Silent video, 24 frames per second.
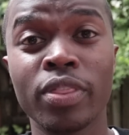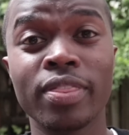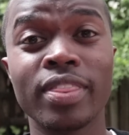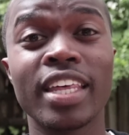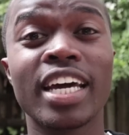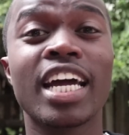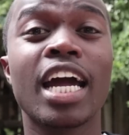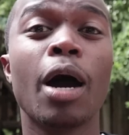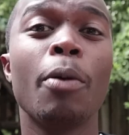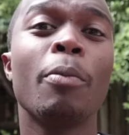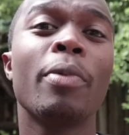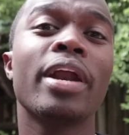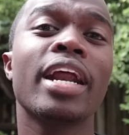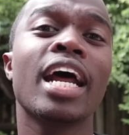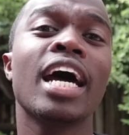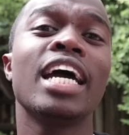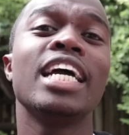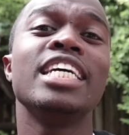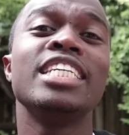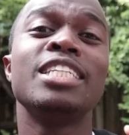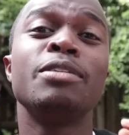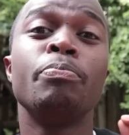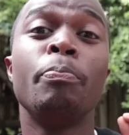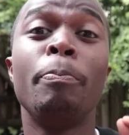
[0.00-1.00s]
The camera
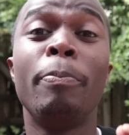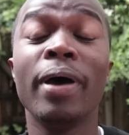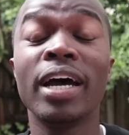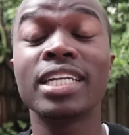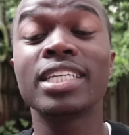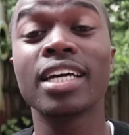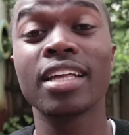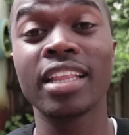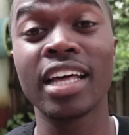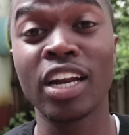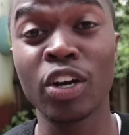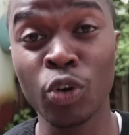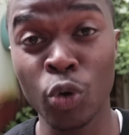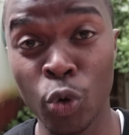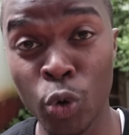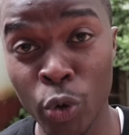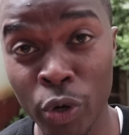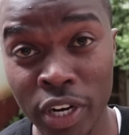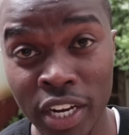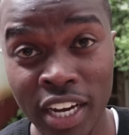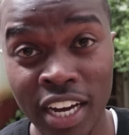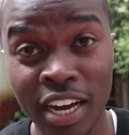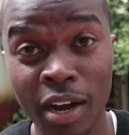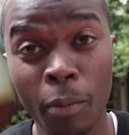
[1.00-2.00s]
is better than
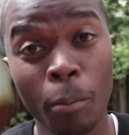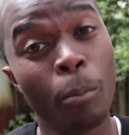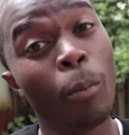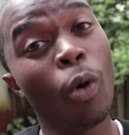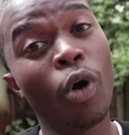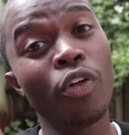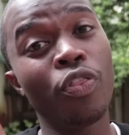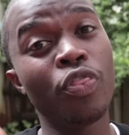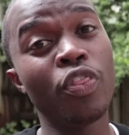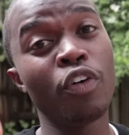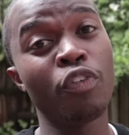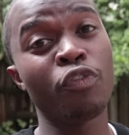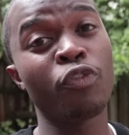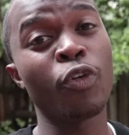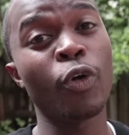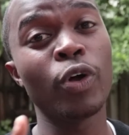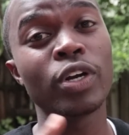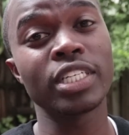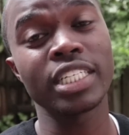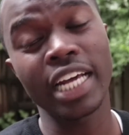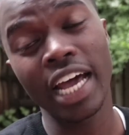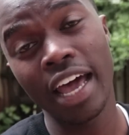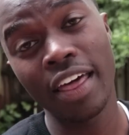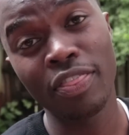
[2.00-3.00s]
good, both the
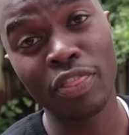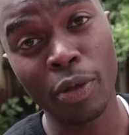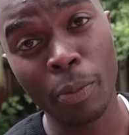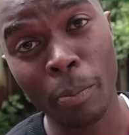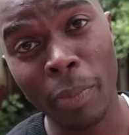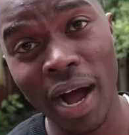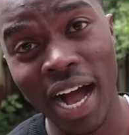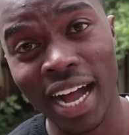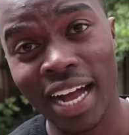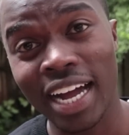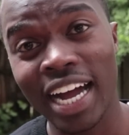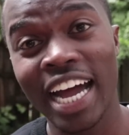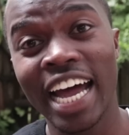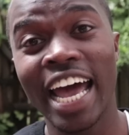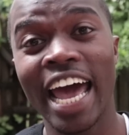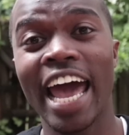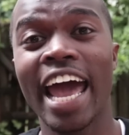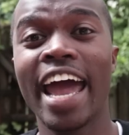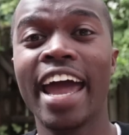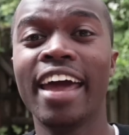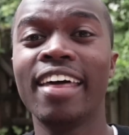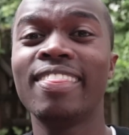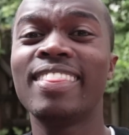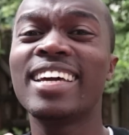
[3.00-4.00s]
front and the back,
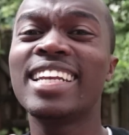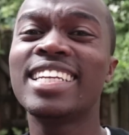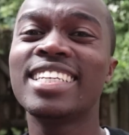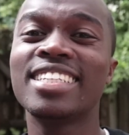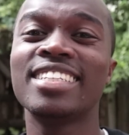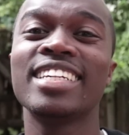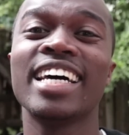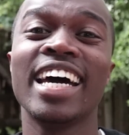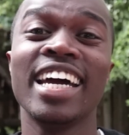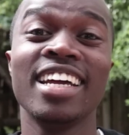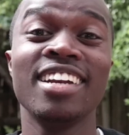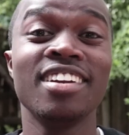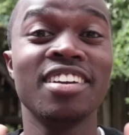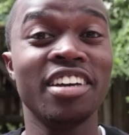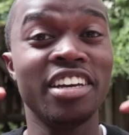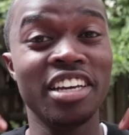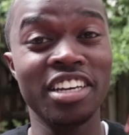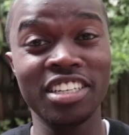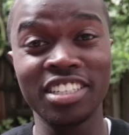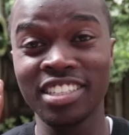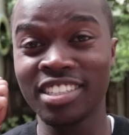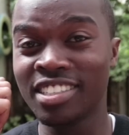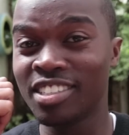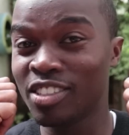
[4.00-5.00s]
and the design
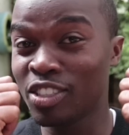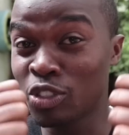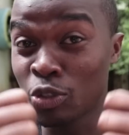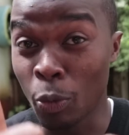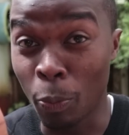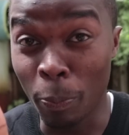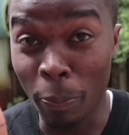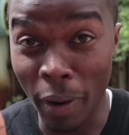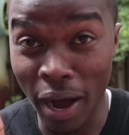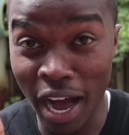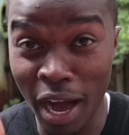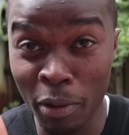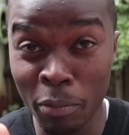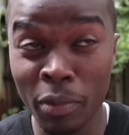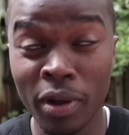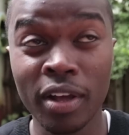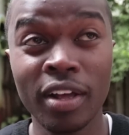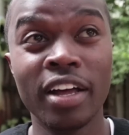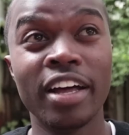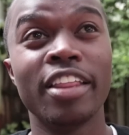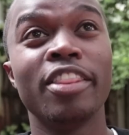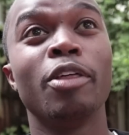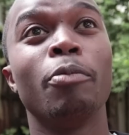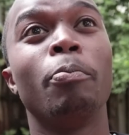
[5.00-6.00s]
is superb.
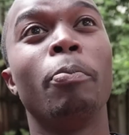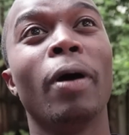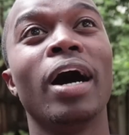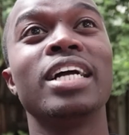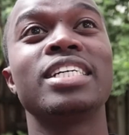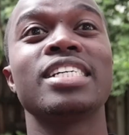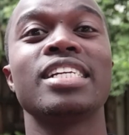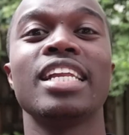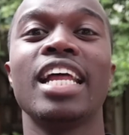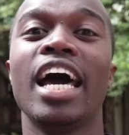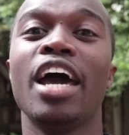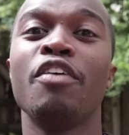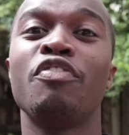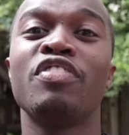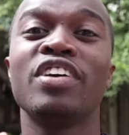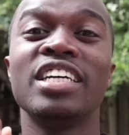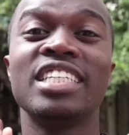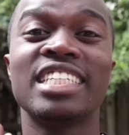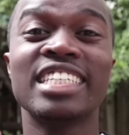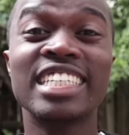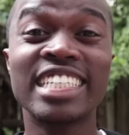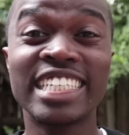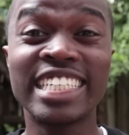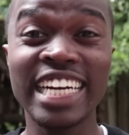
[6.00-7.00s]
The battery life
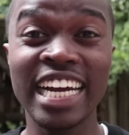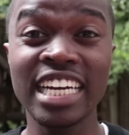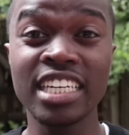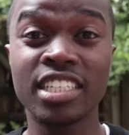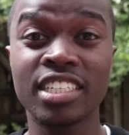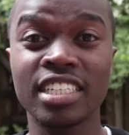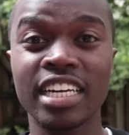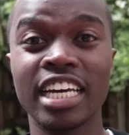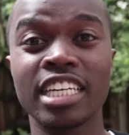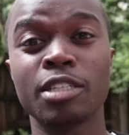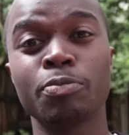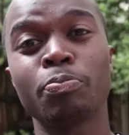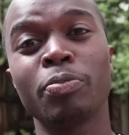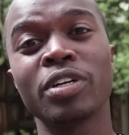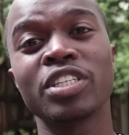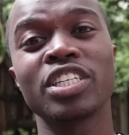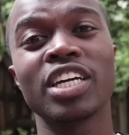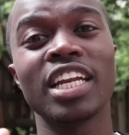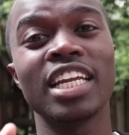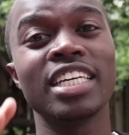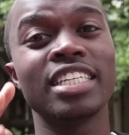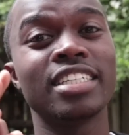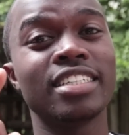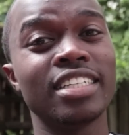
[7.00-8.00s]
is great,
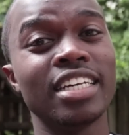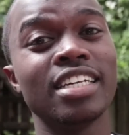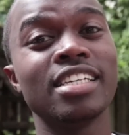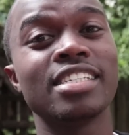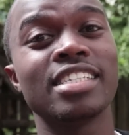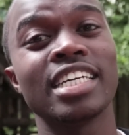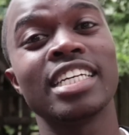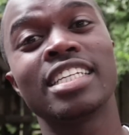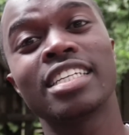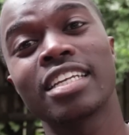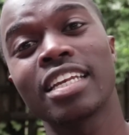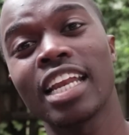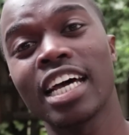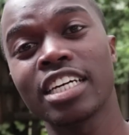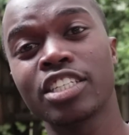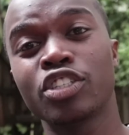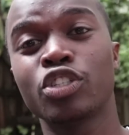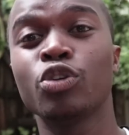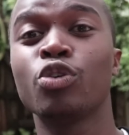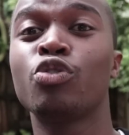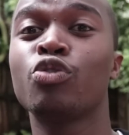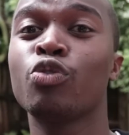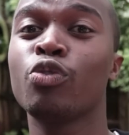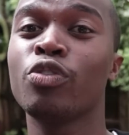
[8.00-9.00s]
especially since it
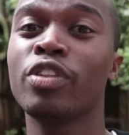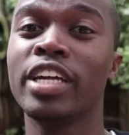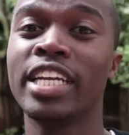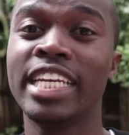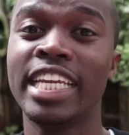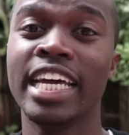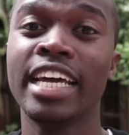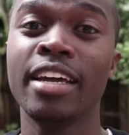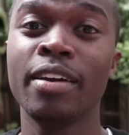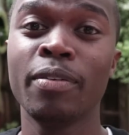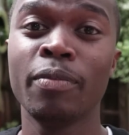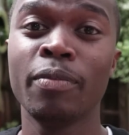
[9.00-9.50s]
lasts you through the day,